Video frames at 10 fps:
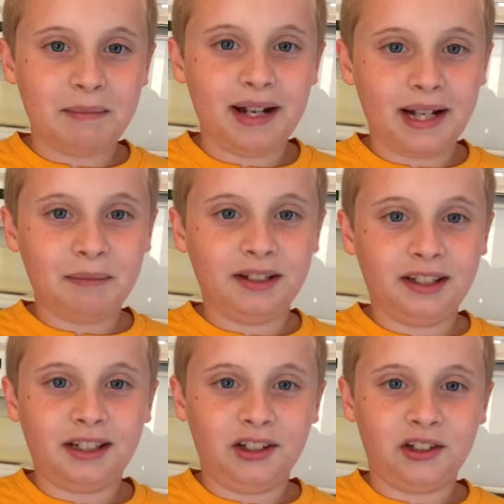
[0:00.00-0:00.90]
my name is
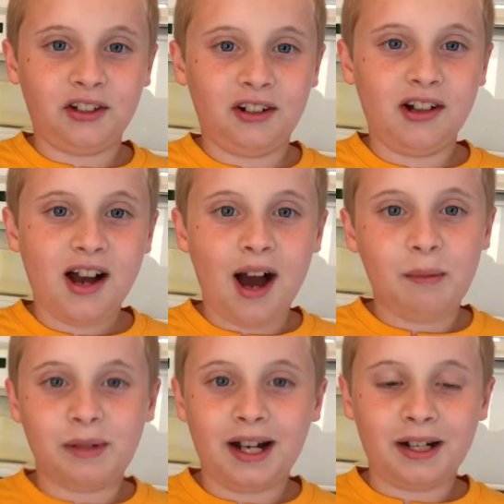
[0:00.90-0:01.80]
Caesar.
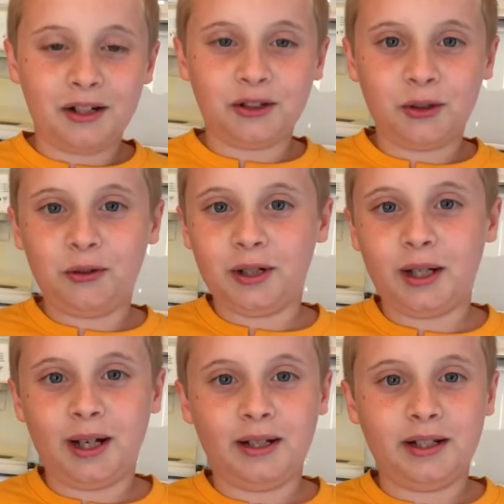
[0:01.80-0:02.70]
I'm nine years old,
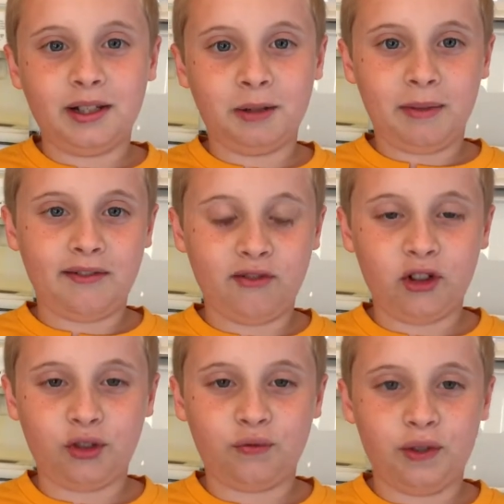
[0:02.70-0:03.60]
and this is my
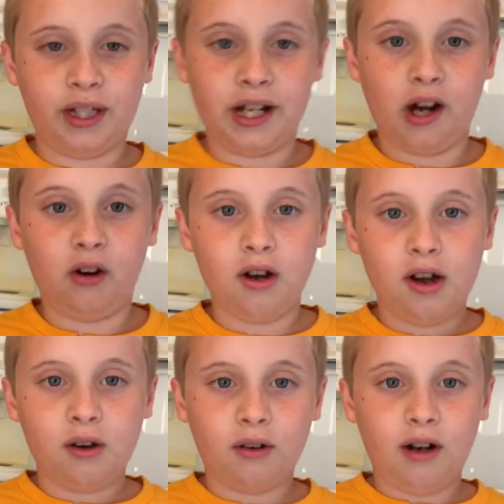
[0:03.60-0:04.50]
first video.
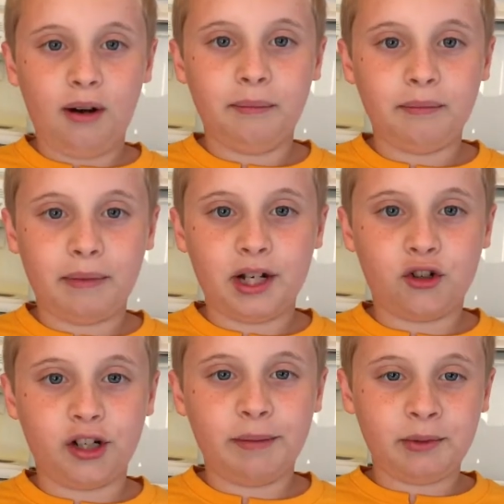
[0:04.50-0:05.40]
Um, my
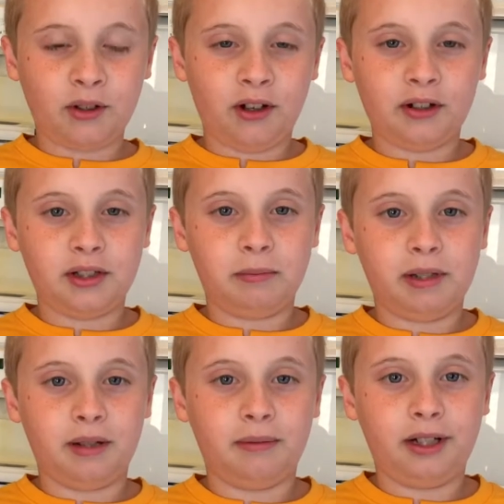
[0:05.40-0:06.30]
dreams are to
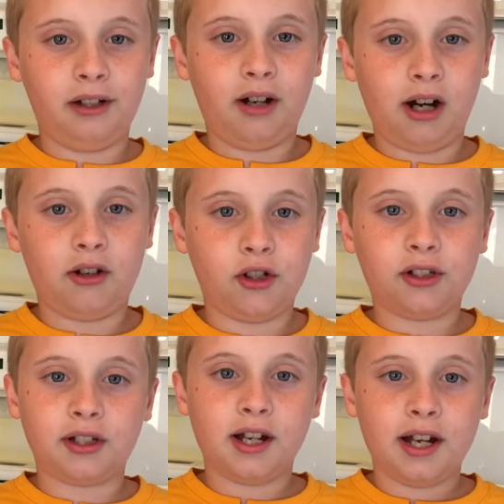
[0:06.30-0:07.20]
be a
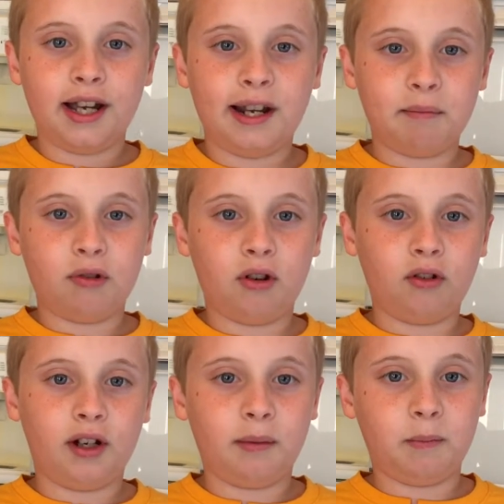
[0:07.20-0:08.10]
meteorologist and
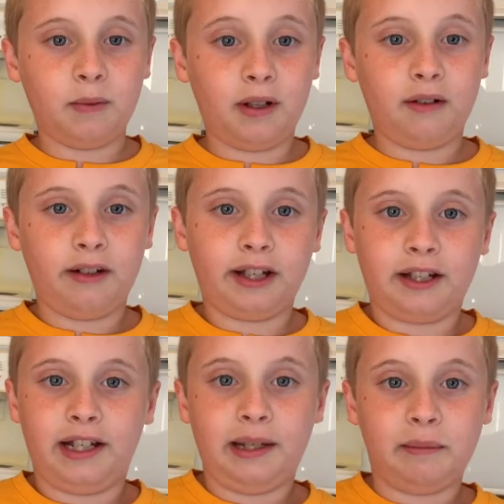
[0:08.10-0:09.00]
program like
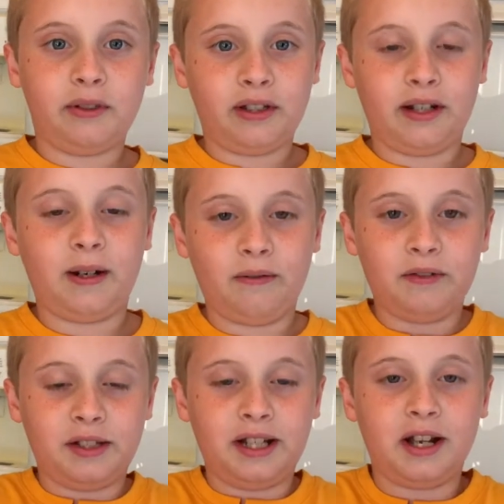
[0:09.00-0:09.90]
games and
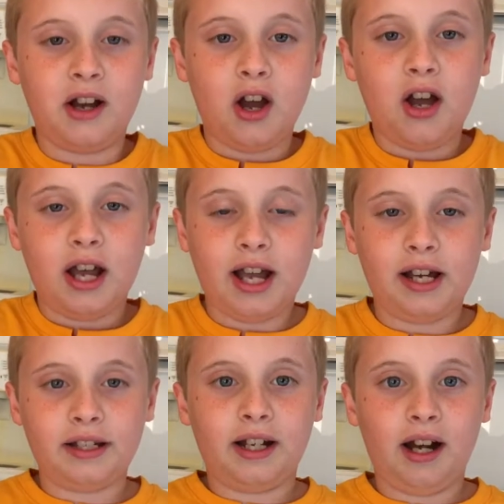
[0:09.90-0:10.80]
everything.
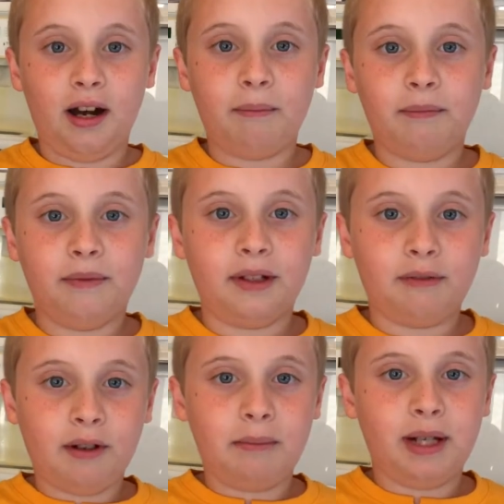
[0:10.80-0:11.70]
And um,
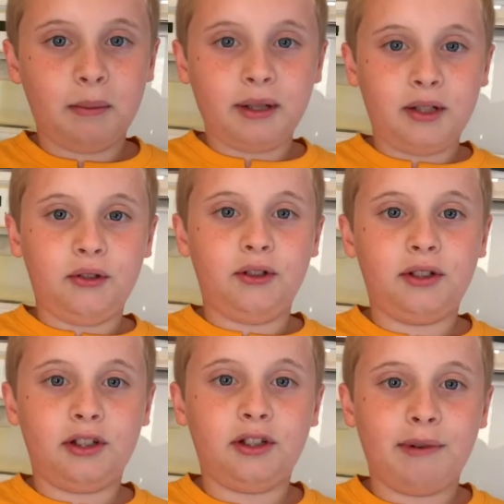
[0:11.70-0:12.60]
what made me do
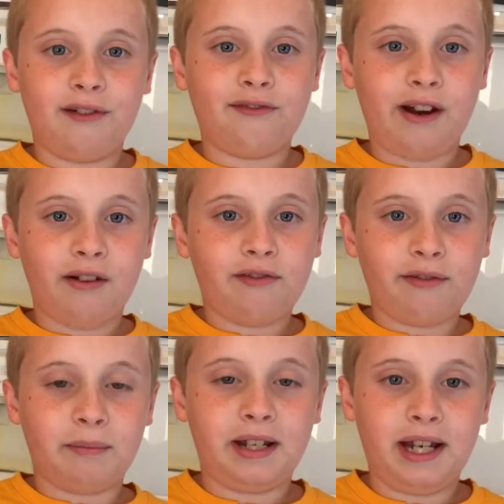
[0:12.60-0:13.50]
this is my friend
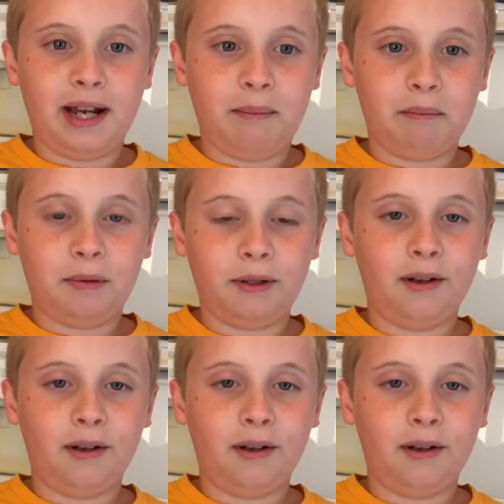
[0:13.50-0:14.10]
from camp.